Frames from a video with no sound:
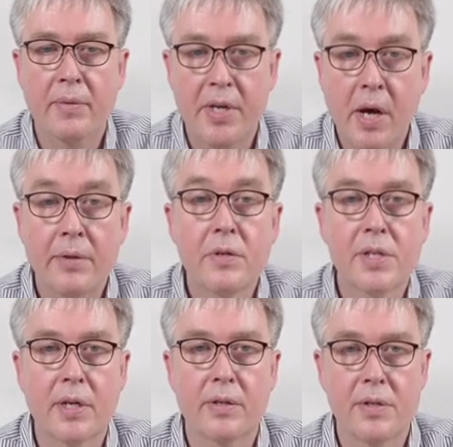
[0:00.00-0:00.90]
the other
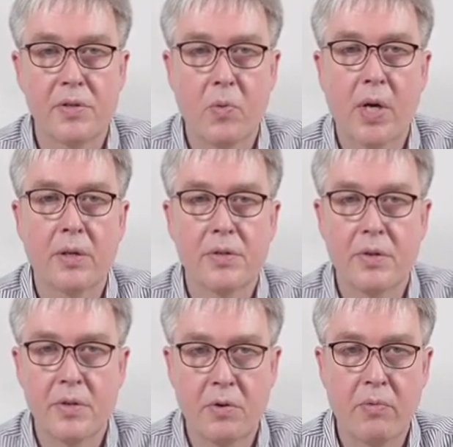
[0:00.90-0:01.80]
skills as well. So
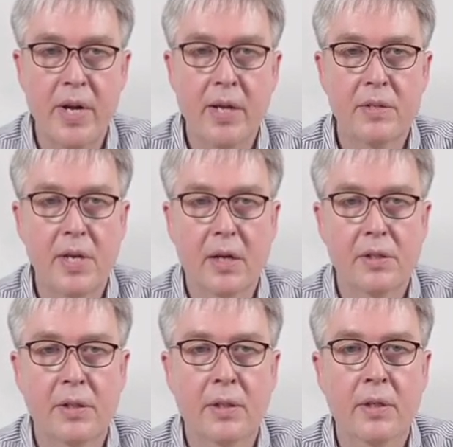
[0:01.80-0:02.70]
there's a reading
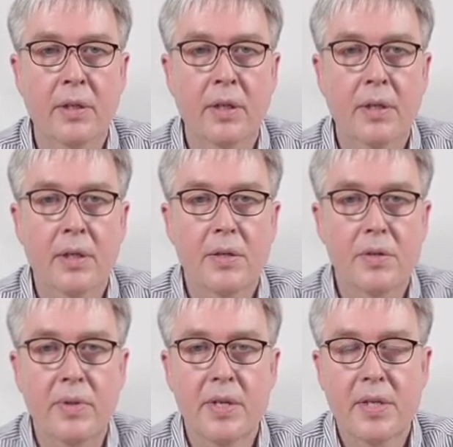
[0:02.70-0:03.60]
section.
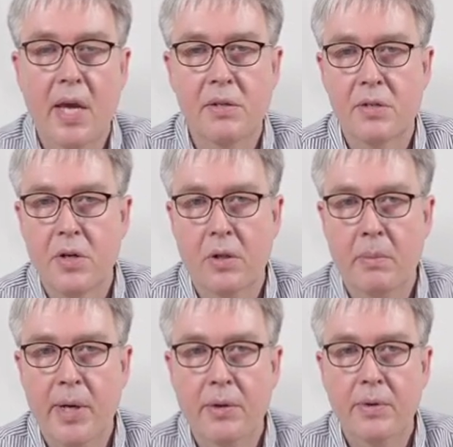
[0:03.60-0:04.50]
So in this case, it's all
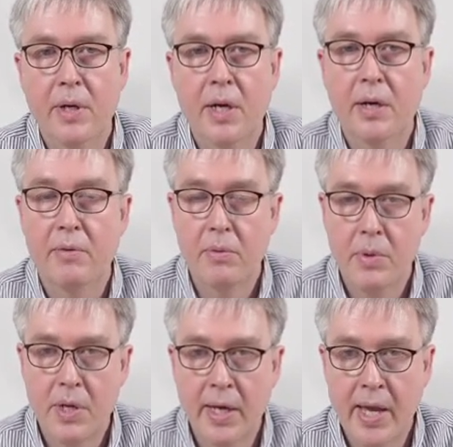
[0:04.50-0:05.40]
about, uh,
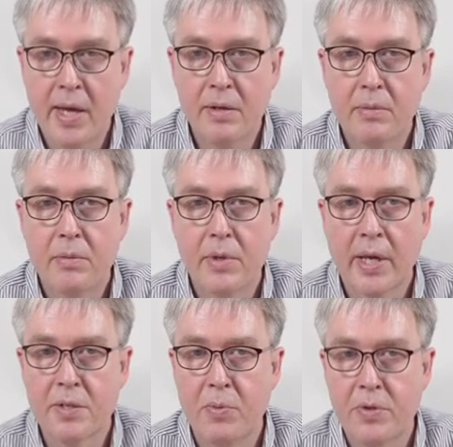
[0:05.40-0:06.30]
again,
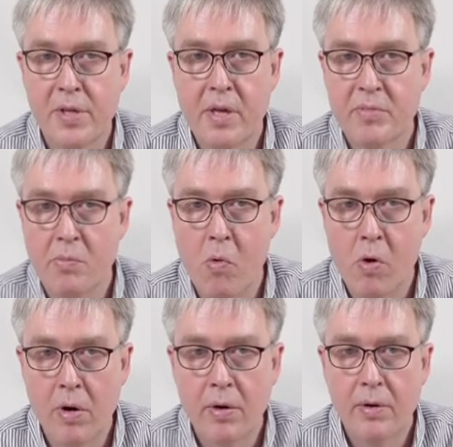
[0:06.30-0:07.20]
exposing them to
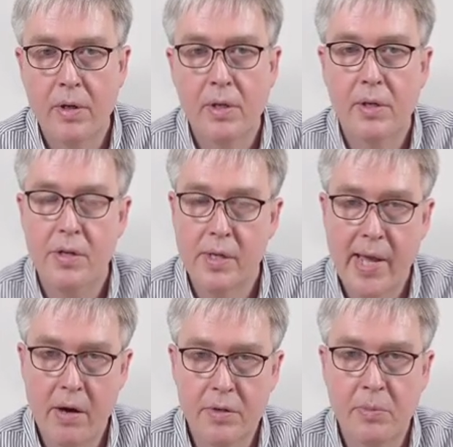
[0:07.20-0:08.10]
more
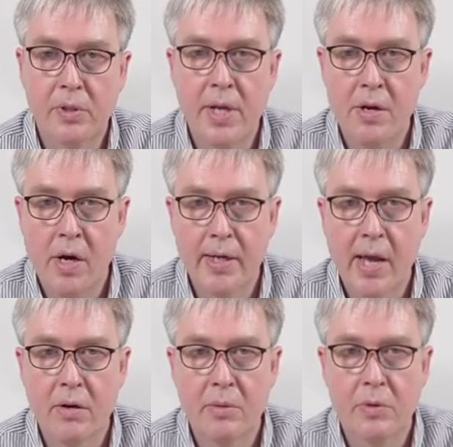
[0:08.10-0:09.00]
countable and
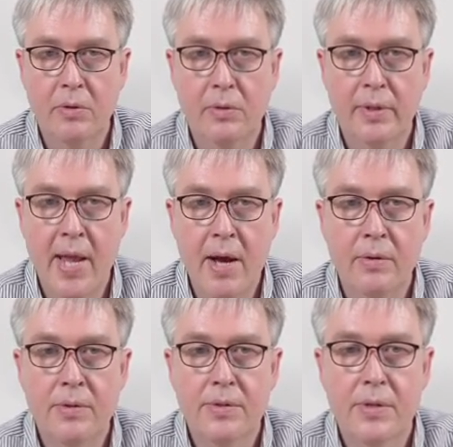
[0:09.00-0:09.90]
non-countable
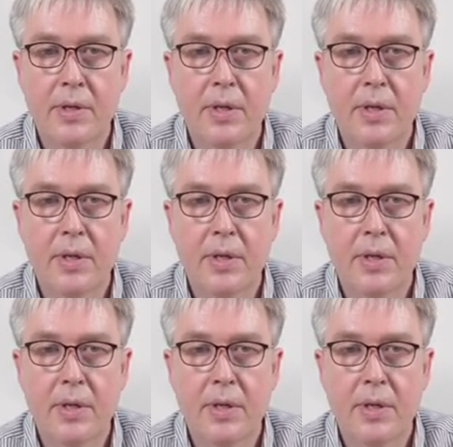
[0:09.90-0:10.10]
nouns.